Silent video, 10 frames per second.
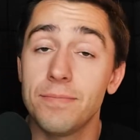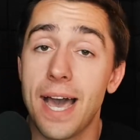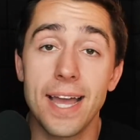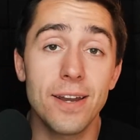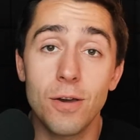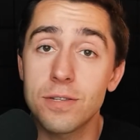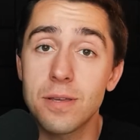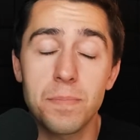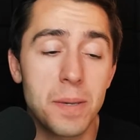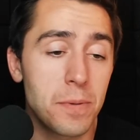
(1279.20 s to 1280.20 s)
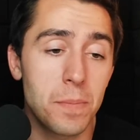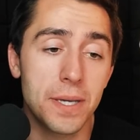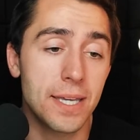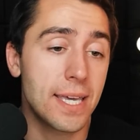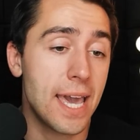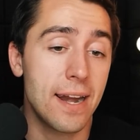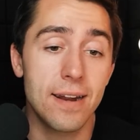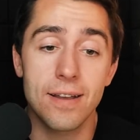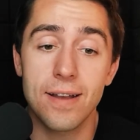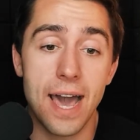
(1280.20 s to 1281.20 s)
I know some people are picking
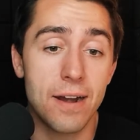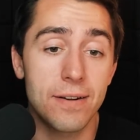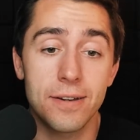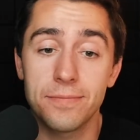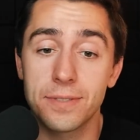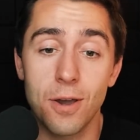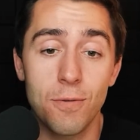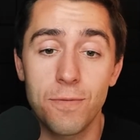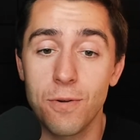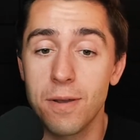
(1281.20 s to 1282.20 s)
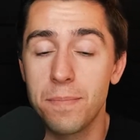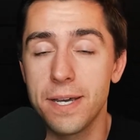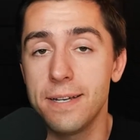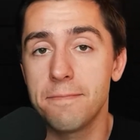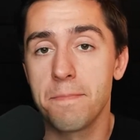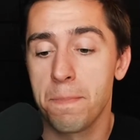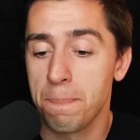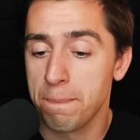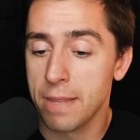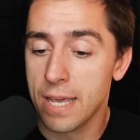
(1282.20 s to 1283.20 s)
Cannonier. I don't know. Go for it, but
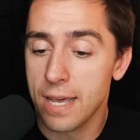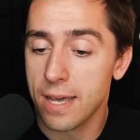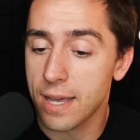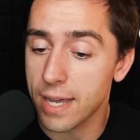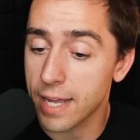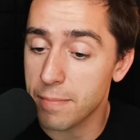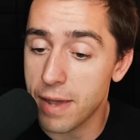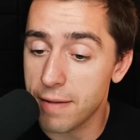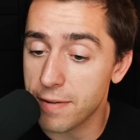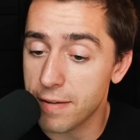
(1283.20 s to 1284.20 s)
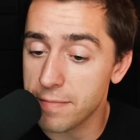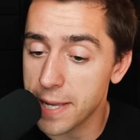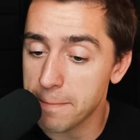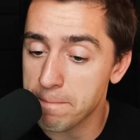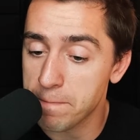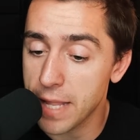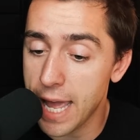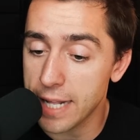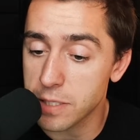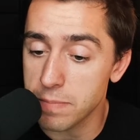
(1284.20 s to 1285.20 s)
I got Imavov, man.
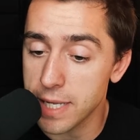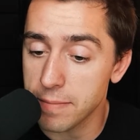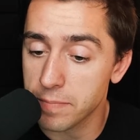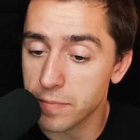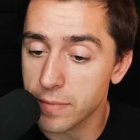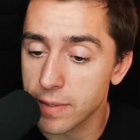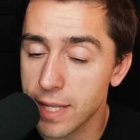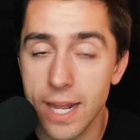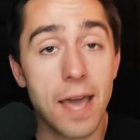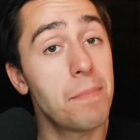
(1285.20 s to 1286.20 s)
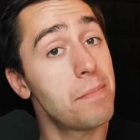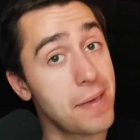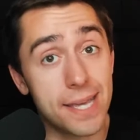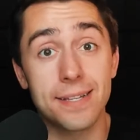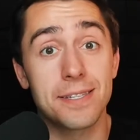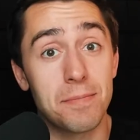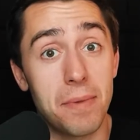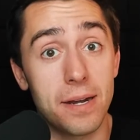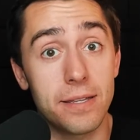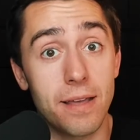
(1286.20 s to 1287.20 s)
That's me. And I've been making some
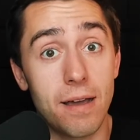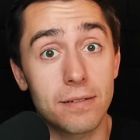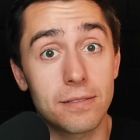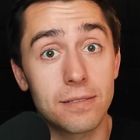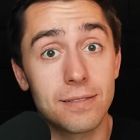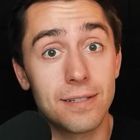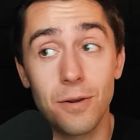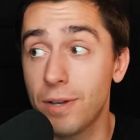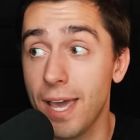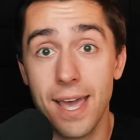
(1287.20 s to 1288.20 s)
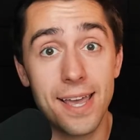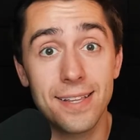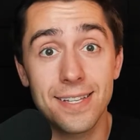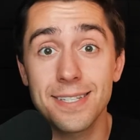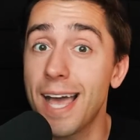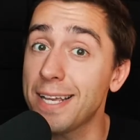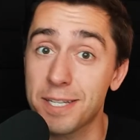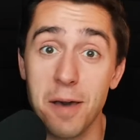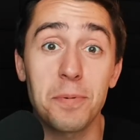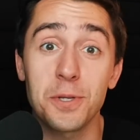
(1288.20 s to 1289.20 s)
money, dogs. Okay? These last
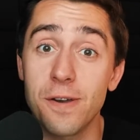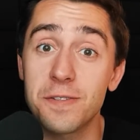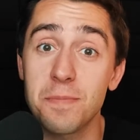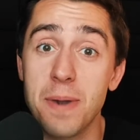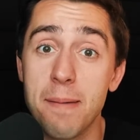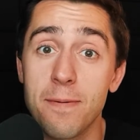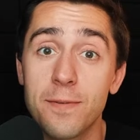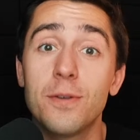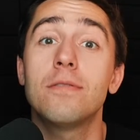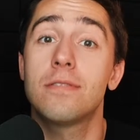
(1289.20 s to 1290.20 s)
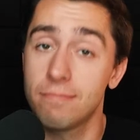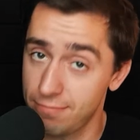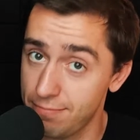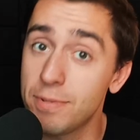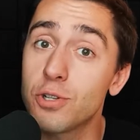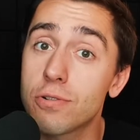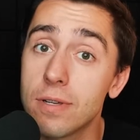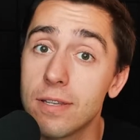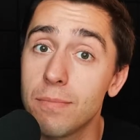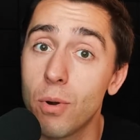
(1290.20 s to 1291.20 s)
couple of UFC pay-per-views, been
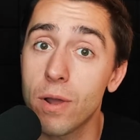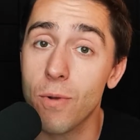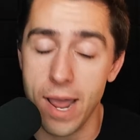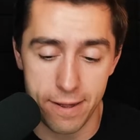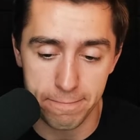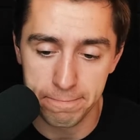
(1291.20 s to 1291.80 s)
treating your boy right.